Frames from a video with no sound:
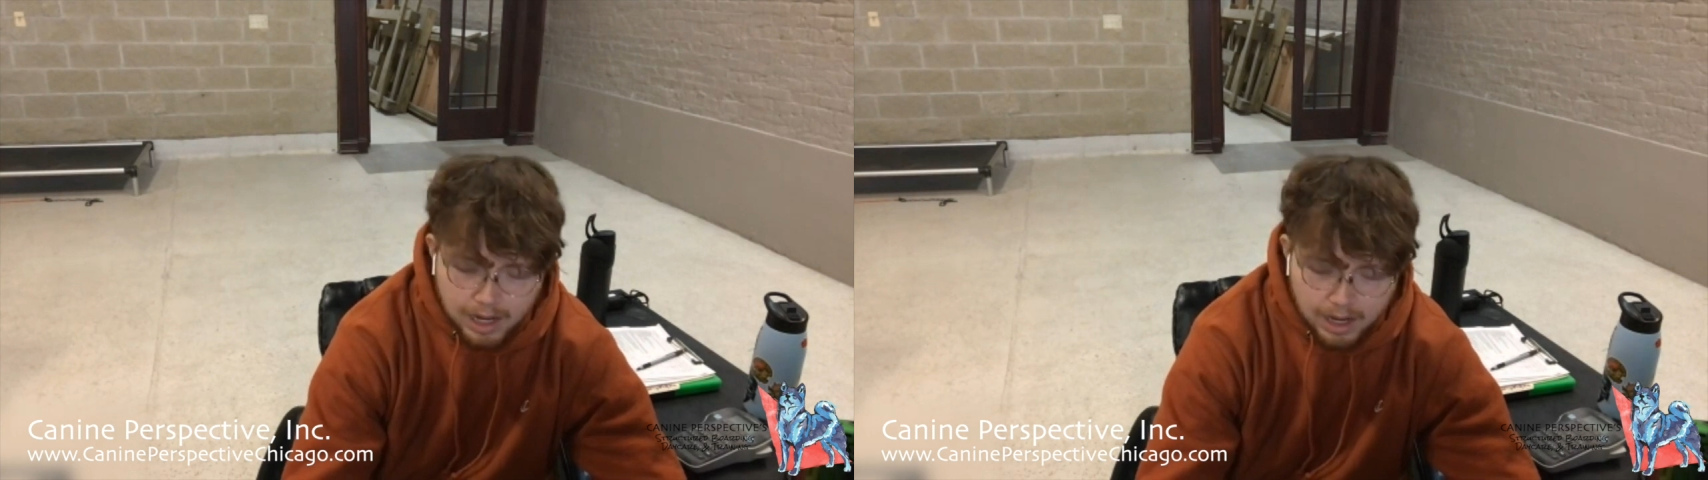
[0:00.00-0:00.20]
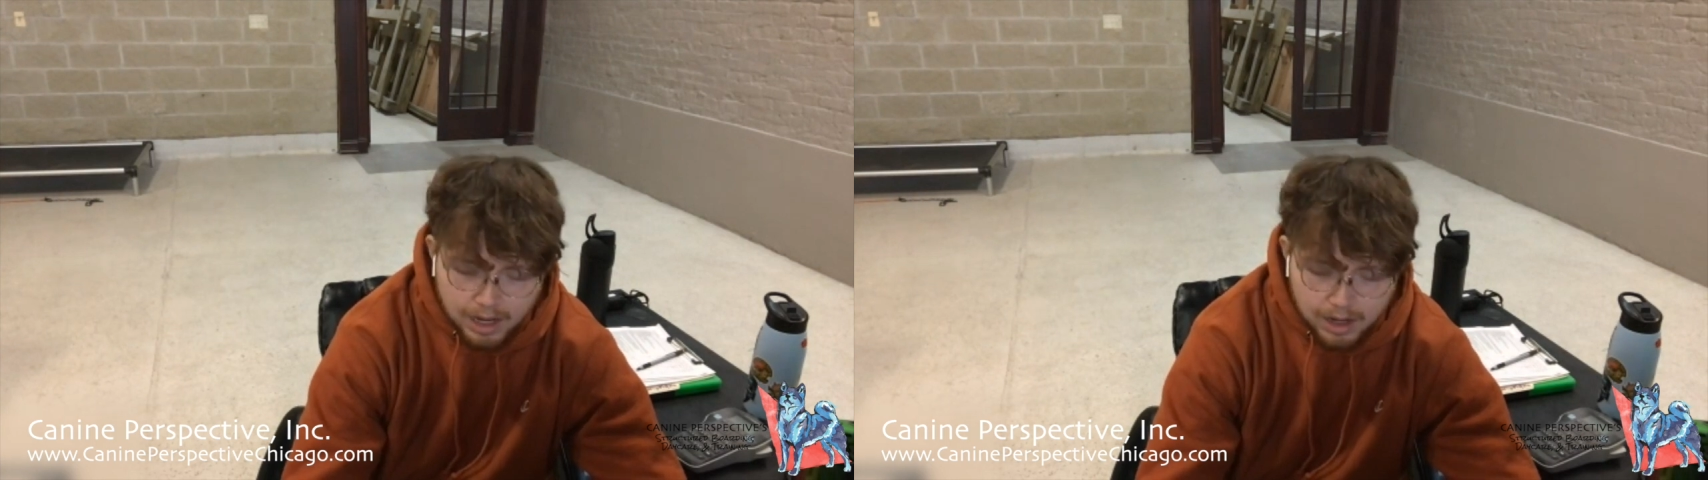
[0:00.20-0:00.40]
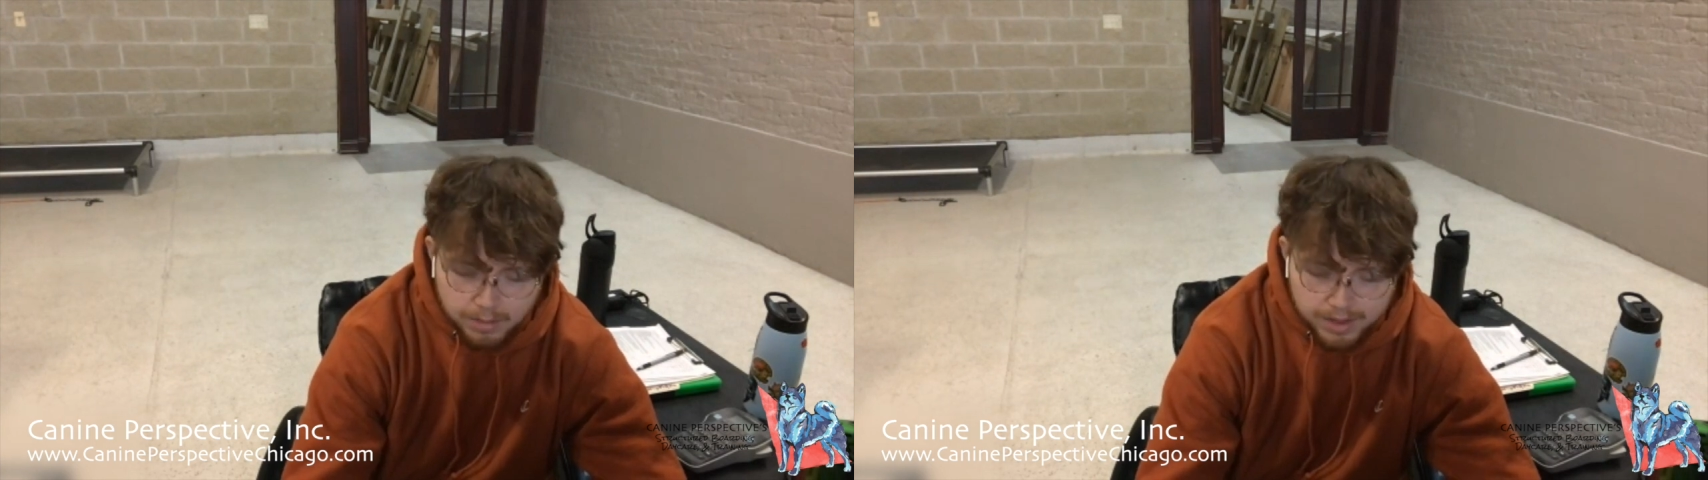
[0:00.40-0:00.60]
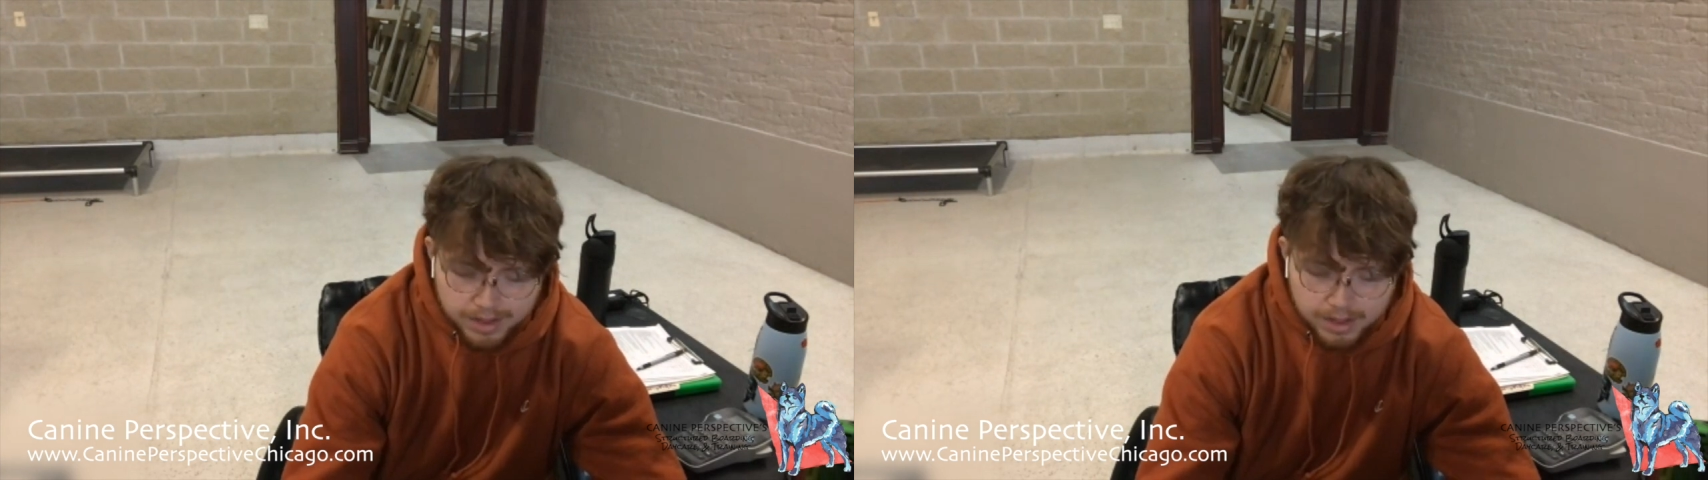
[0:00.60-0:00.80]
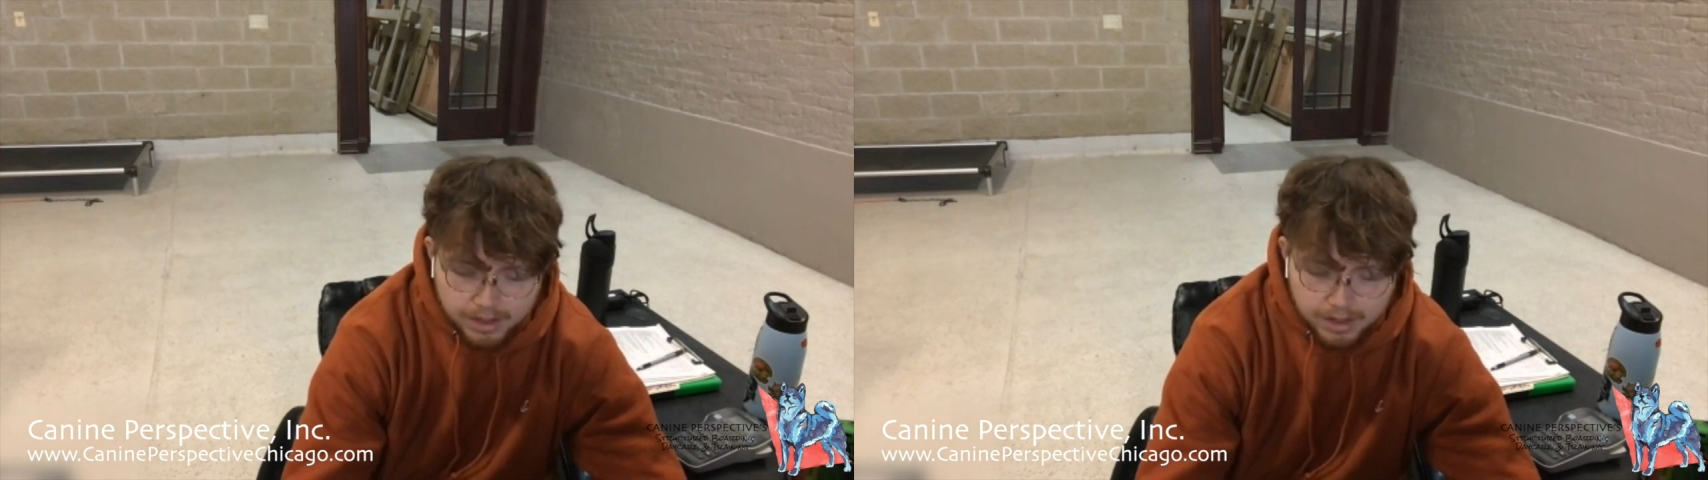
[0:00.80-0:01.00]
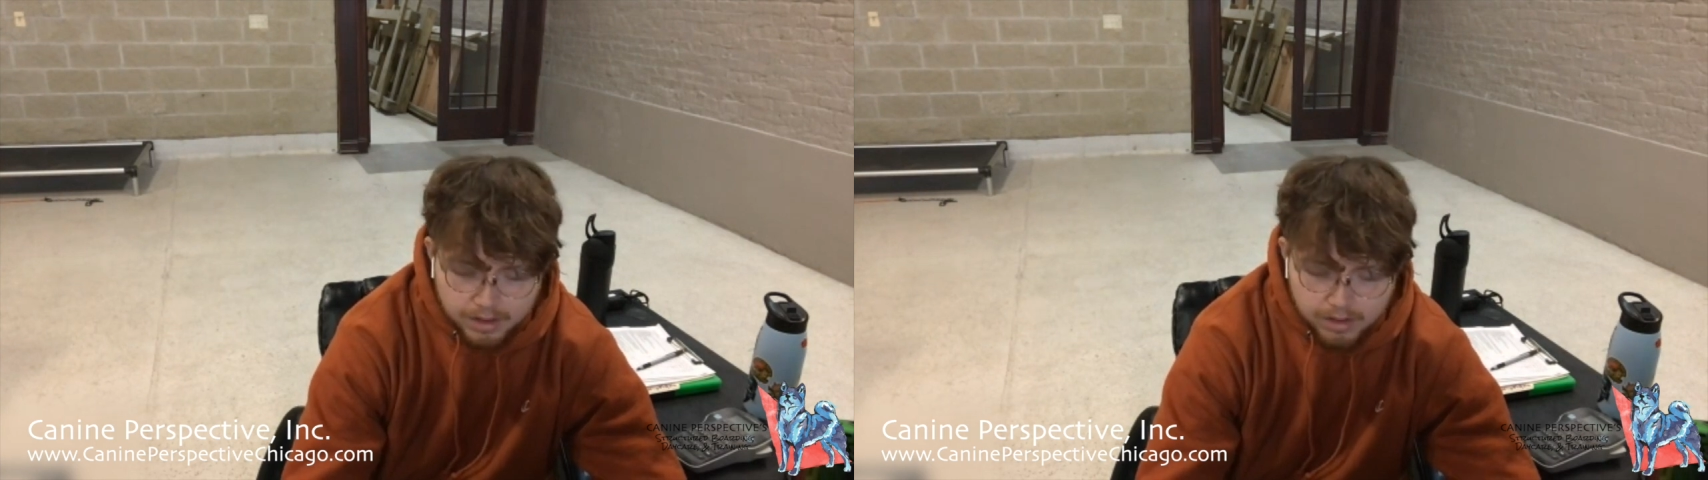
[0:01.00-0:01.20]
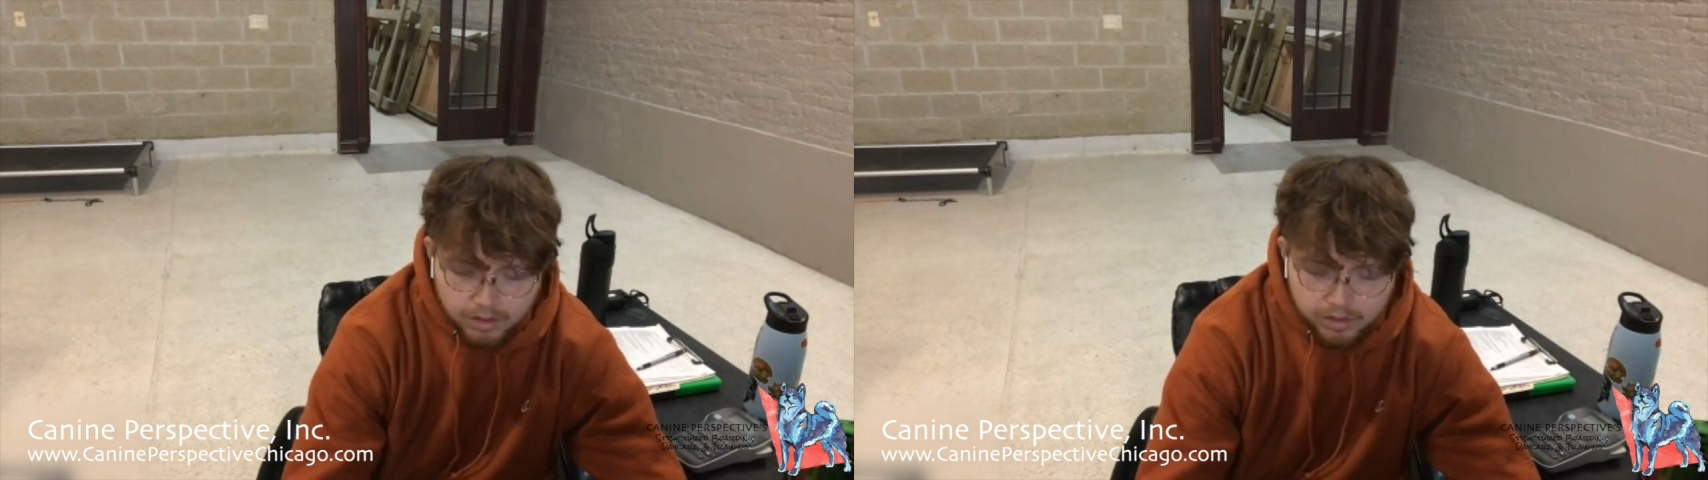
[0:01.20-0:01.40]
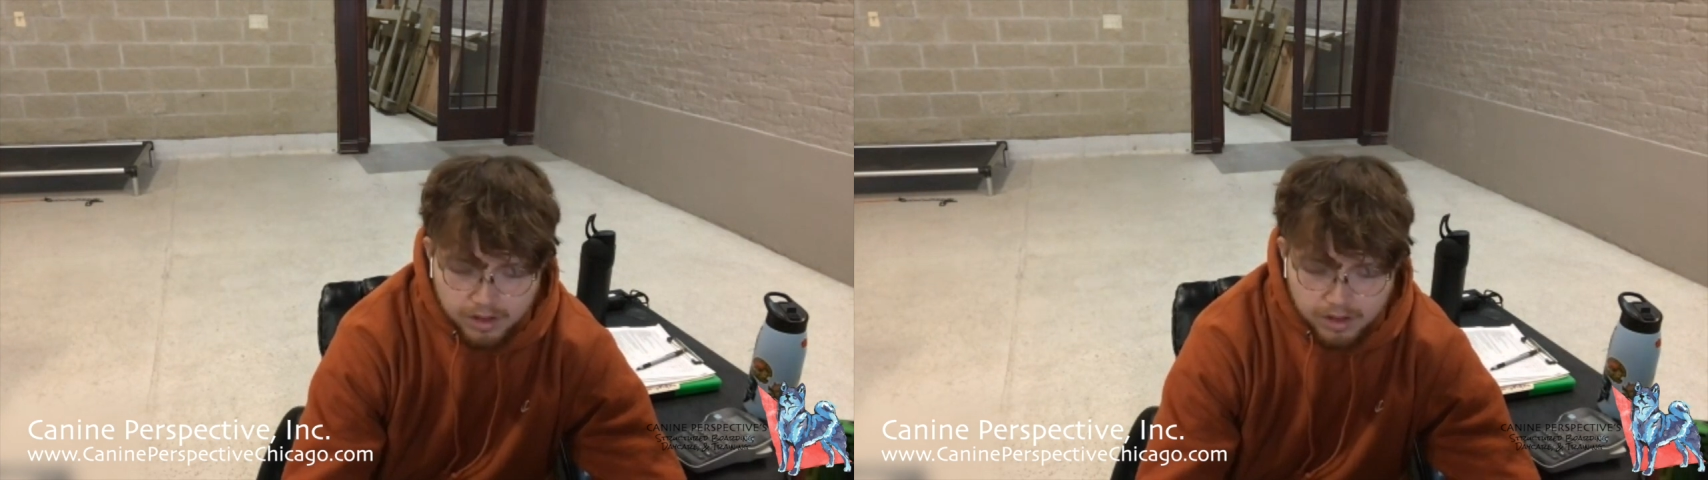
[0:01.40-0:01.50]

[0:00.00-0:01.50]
Um, so